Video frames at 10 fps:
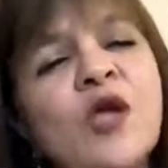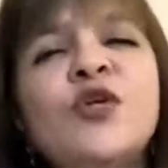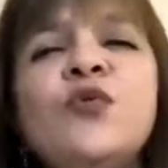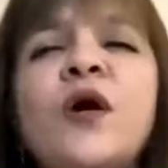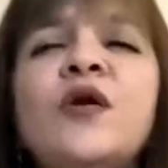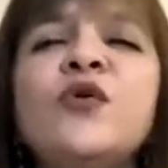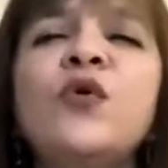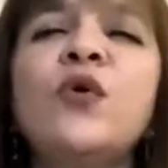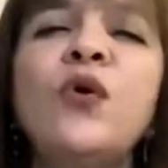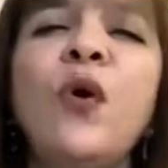You are no
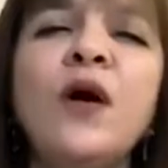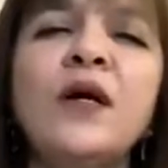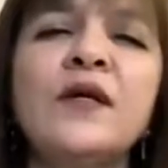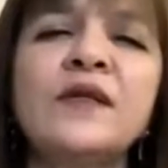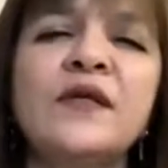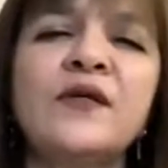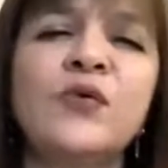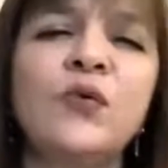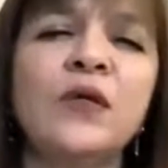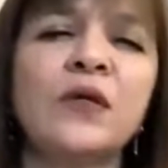longer the
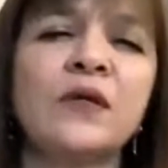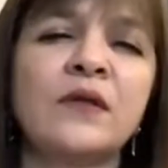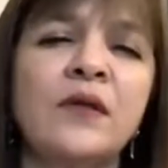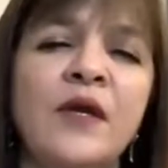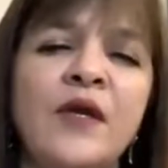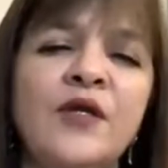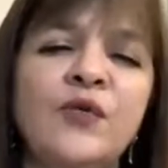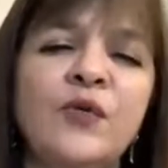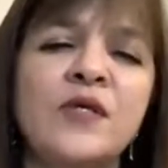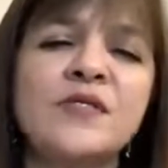doer.
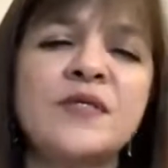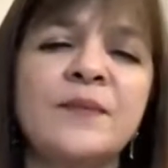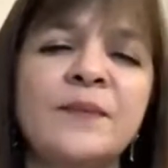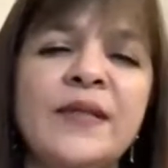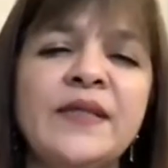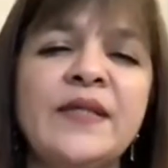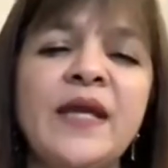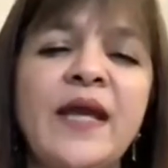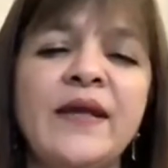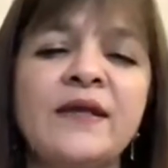You are simply
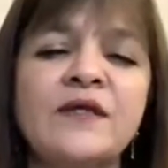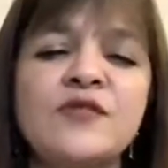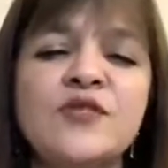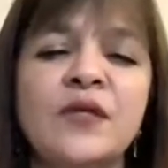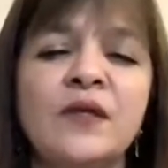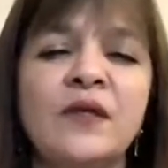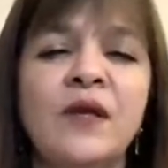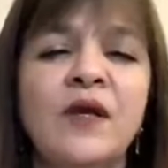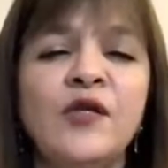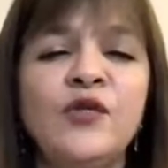the energy.
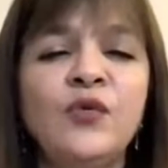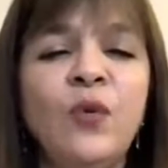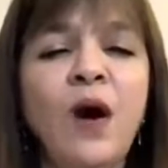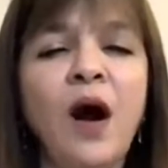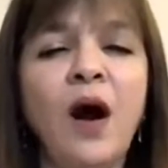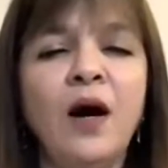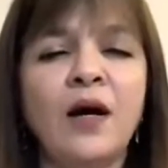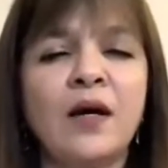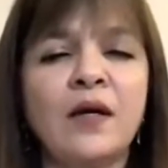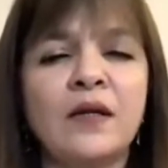You
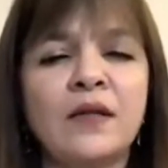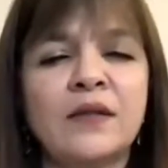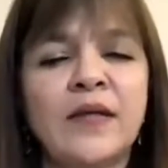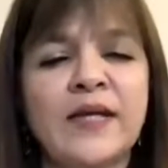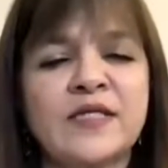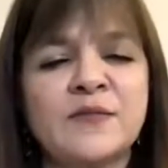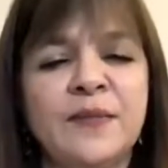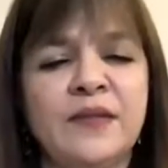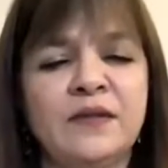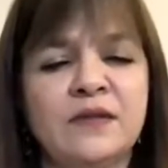are the
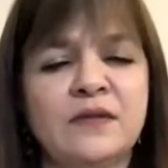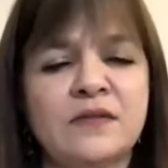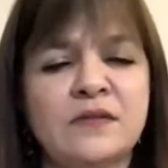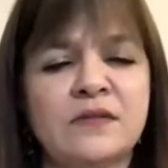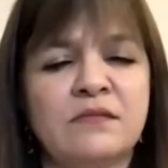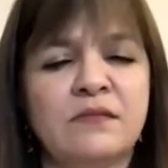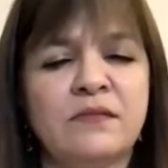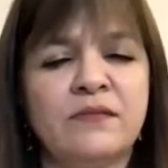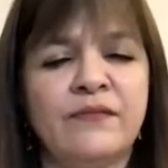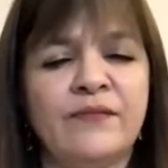experience.
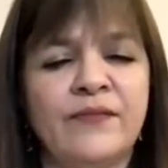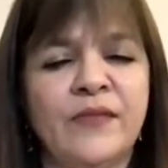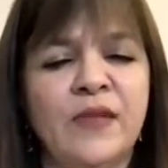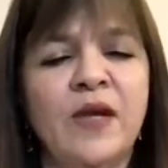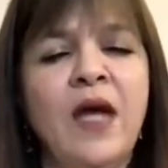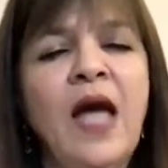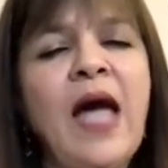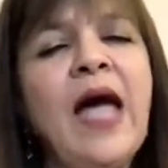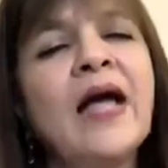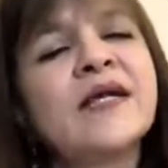
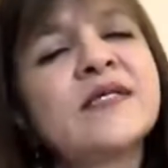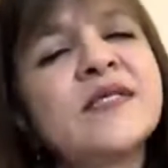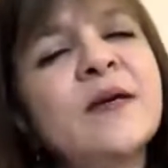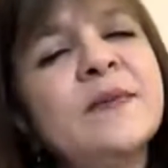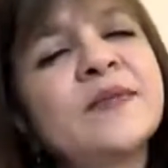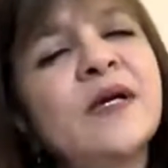Accept,